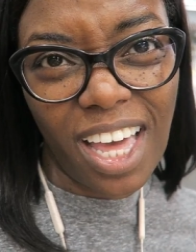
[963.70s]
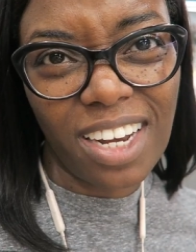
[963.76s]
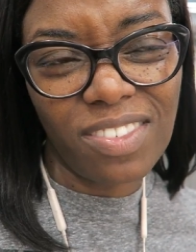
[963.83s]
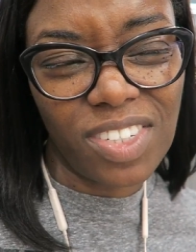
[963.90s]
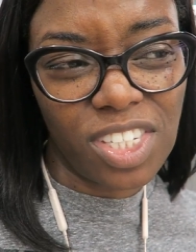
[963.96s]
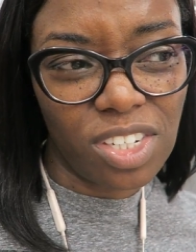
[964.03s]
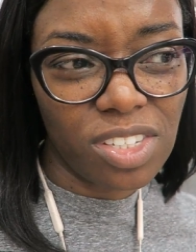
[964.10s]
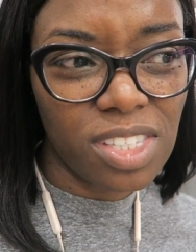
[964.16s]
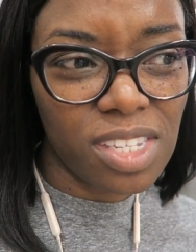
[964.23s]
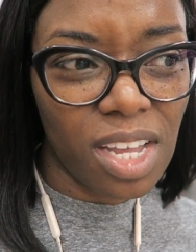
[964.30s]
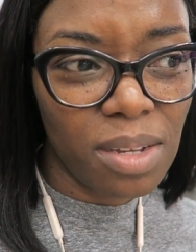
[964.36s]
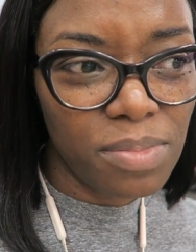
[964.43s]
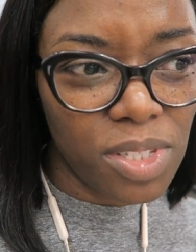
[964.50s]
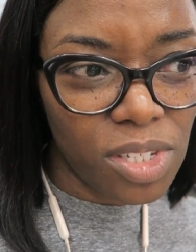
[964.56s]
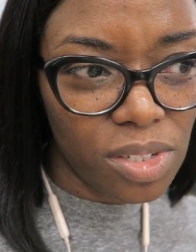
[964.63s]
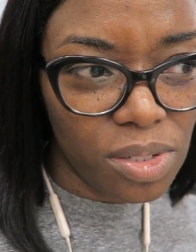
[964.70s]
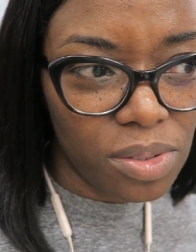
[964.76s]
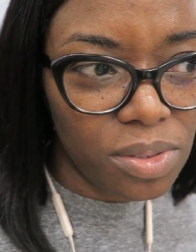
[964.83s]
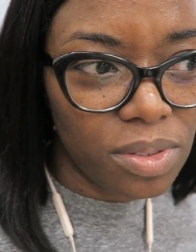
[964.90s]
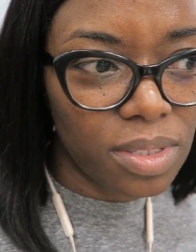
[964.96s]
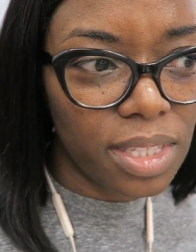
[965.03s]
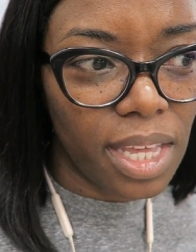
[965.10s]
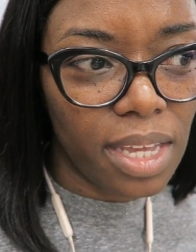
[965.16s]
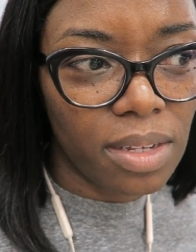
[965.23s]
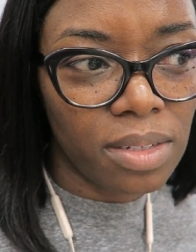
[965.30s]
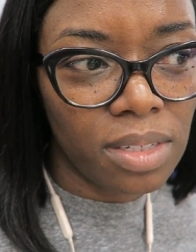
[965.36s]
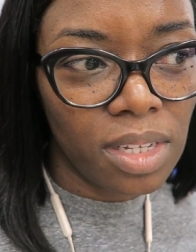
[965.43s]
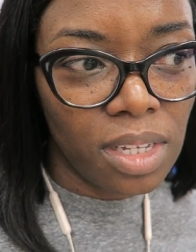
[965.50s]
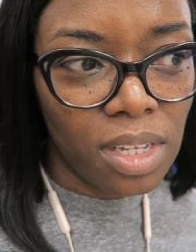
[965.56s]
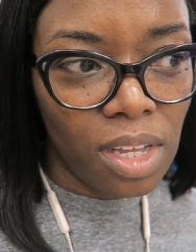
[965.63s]
lot of adults come too, like
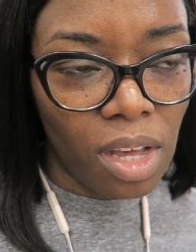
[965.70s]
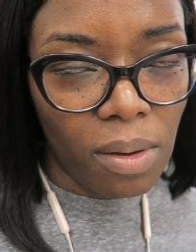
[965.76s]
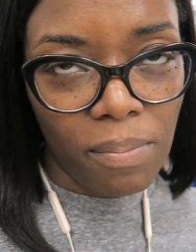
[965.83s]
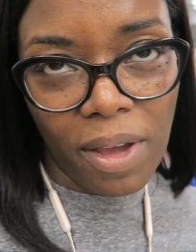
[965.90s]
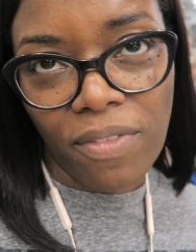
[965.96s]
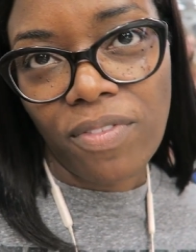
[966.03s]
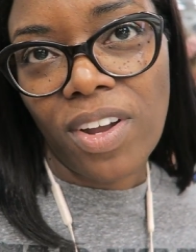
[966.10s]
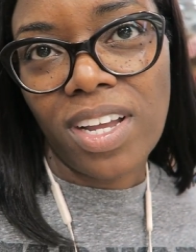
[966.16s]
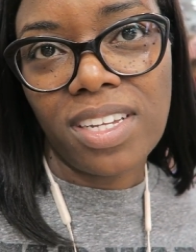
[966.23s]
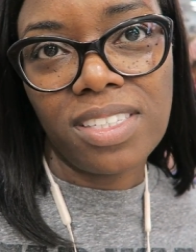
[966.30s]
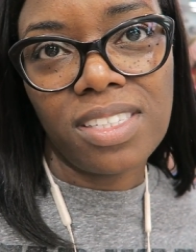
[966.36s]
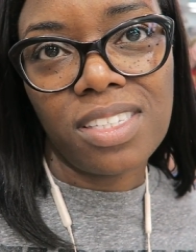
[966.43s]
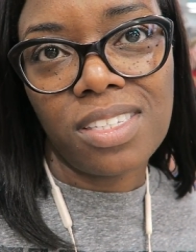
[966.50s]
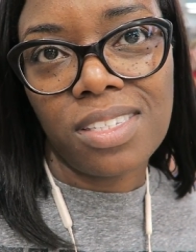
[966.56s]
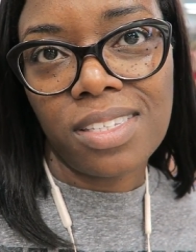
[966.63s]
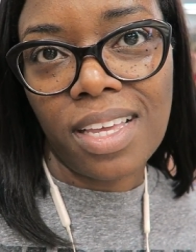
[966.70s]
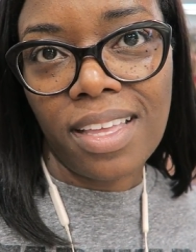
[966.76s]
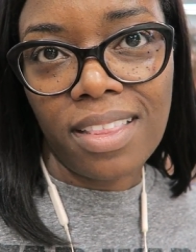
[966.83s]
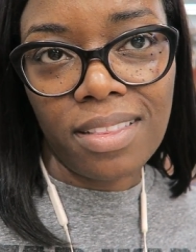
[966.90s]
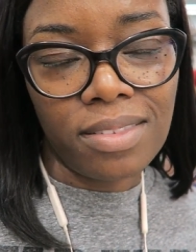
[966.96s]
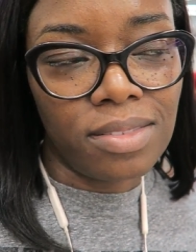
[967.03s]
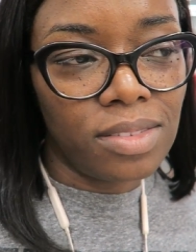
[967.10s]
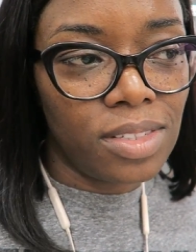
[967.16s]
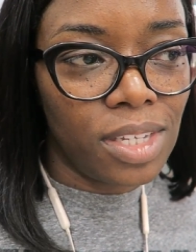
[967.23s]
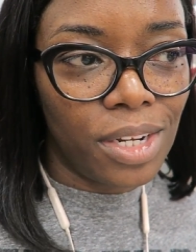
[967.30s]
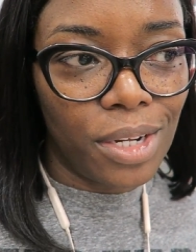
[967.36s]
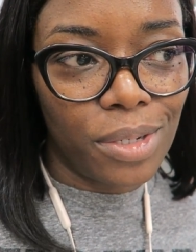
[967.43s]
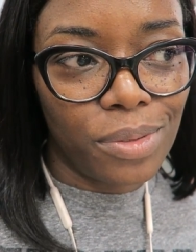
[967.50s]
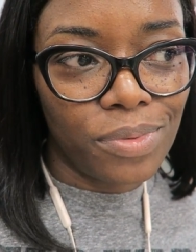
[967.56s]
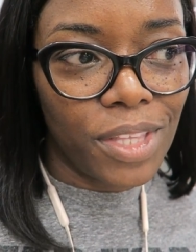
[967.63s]
my friends and you
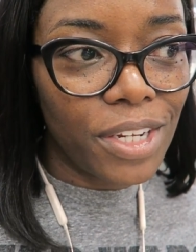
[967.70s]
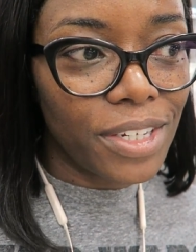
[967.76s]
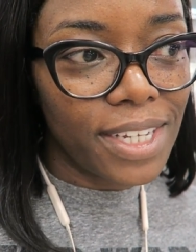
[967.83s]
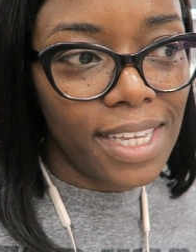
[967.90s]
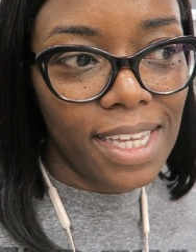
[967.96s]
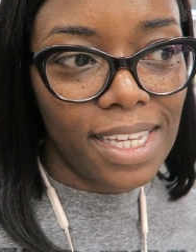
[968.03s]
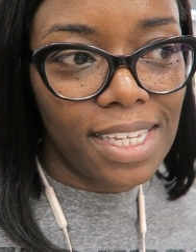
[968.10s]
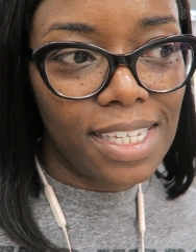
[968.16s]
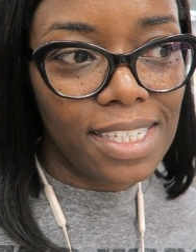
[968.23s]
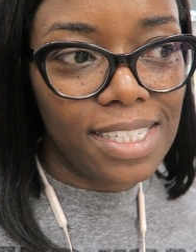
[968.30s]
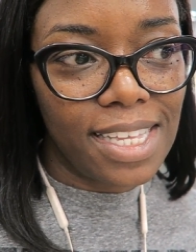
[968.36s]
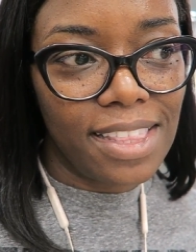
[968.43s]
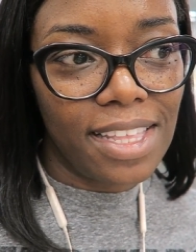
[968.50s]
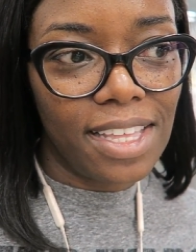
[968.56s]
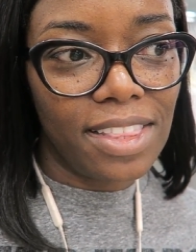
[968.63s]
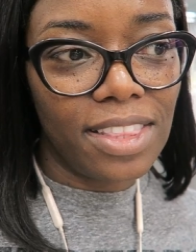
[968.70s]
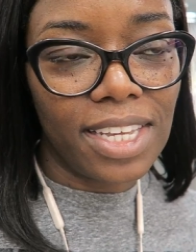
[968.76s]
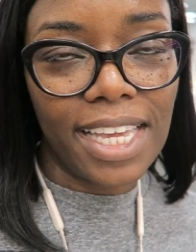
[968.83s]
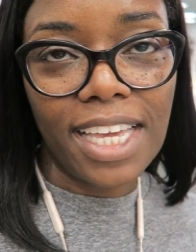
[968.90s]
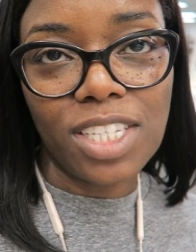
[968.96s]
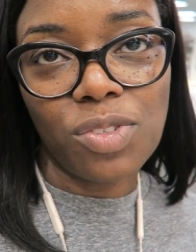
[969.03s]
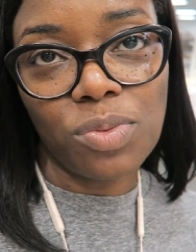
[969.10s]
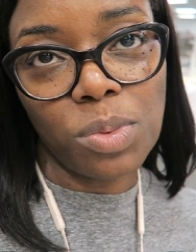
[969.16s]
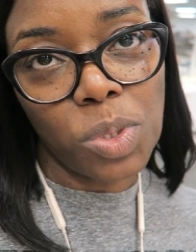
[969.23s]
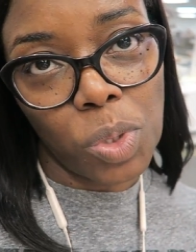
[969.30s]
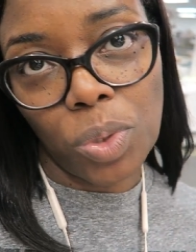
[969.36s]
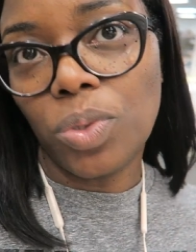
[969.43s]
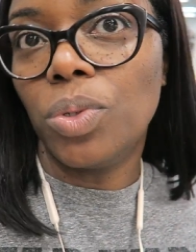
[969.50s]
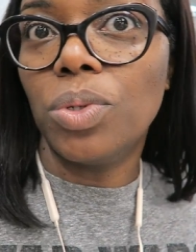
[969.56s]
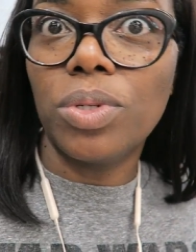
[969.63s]
know their kids and then the kids from
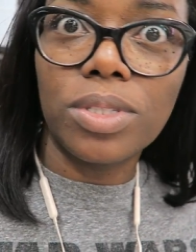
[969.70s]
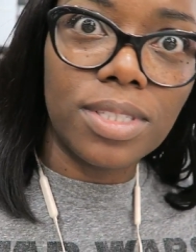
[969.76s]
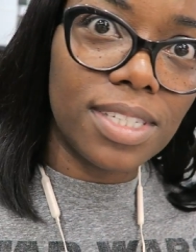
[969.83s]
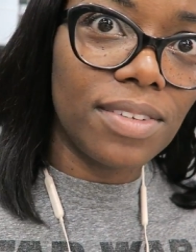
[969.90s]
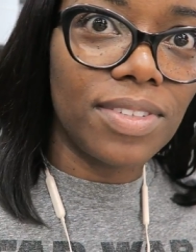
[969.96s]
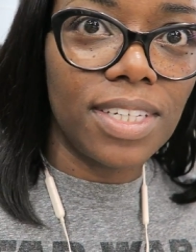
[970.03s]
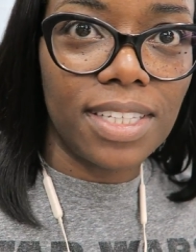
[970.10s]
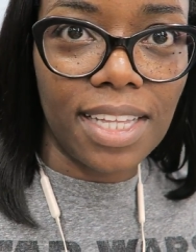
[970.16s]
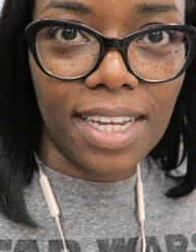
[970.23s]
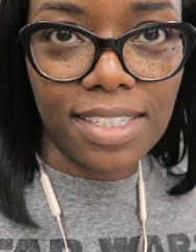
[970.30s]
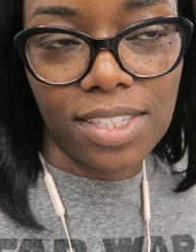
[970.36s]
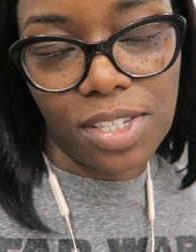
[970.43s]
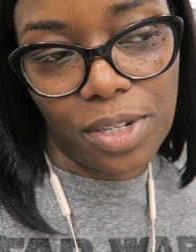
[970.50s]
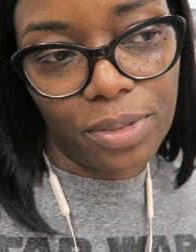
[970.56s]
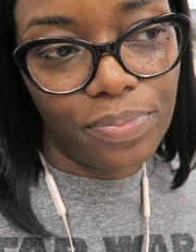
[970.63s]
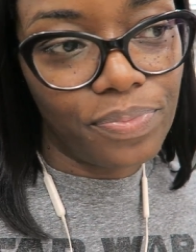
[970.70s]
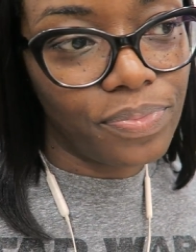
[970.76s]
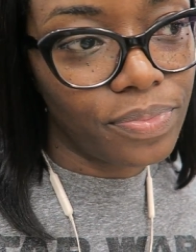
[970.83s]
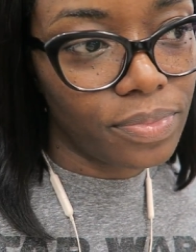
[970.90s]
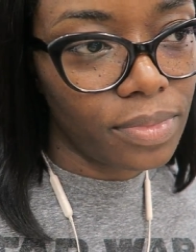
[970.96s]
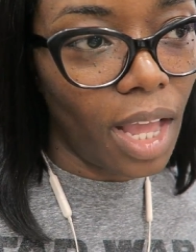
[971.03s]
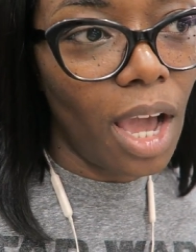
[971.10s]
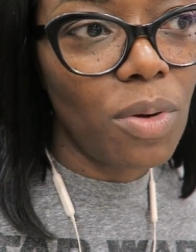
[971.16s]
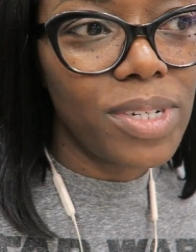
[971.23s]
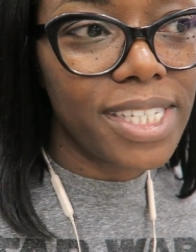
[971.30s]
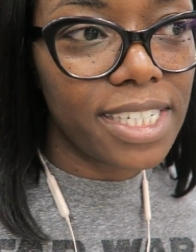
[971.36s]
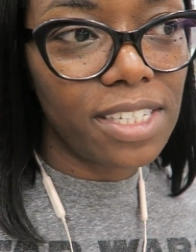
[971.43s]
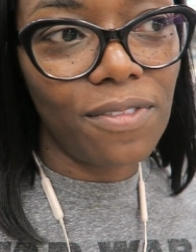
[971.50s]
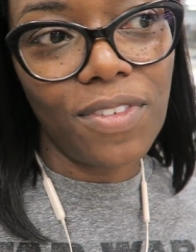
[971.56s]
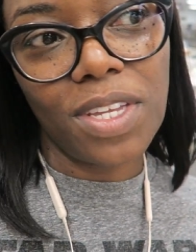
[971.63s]
school and stuff like that. So I always
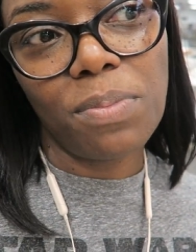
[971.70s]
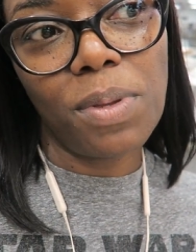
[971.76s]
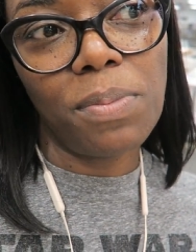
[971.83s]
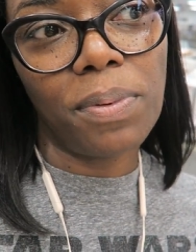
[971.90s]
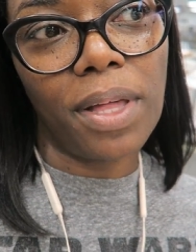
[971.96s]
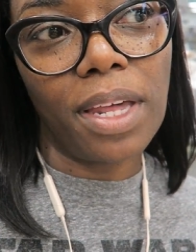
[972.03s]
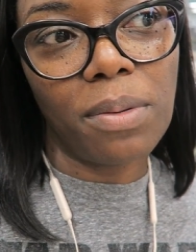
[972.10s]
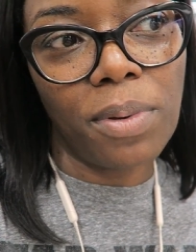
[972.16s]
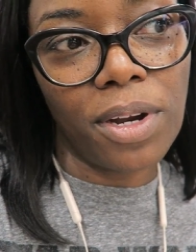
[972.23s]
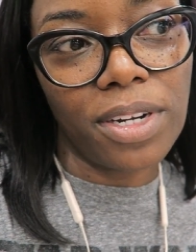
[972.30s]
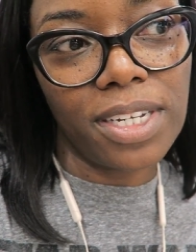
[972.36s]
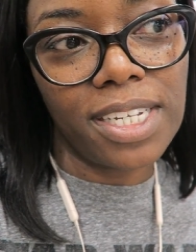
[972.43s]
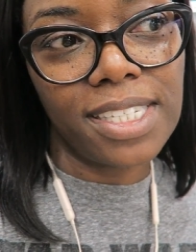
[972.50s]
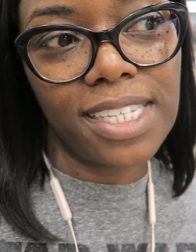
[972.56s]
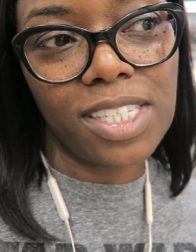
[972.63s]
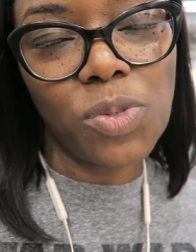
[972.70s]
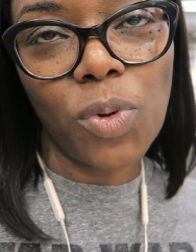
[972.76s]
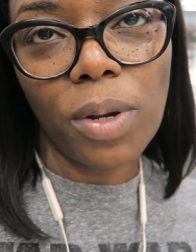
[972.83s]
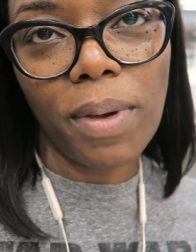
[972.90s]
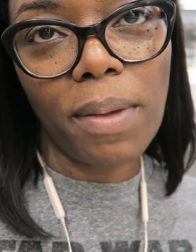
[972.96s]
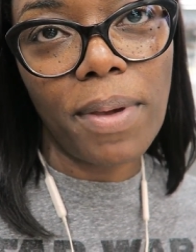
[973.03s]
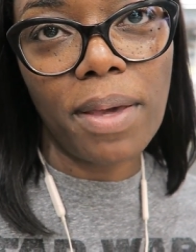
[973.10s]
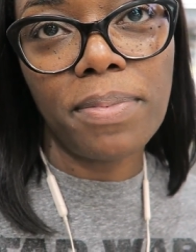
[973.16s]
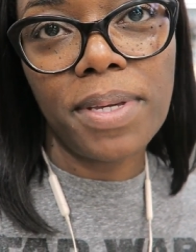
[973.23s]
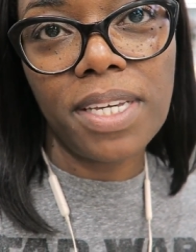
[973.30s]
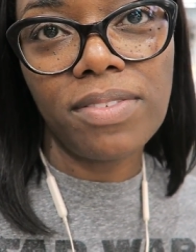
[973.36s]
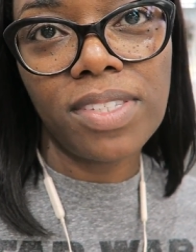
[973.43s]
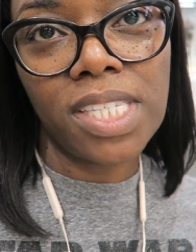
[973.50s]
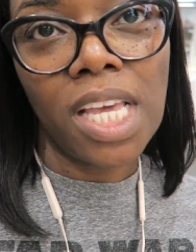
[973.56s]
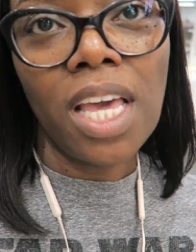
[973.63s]
like to feed people at a party because that's one of my pet
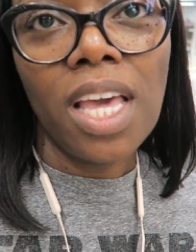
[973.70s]
peeves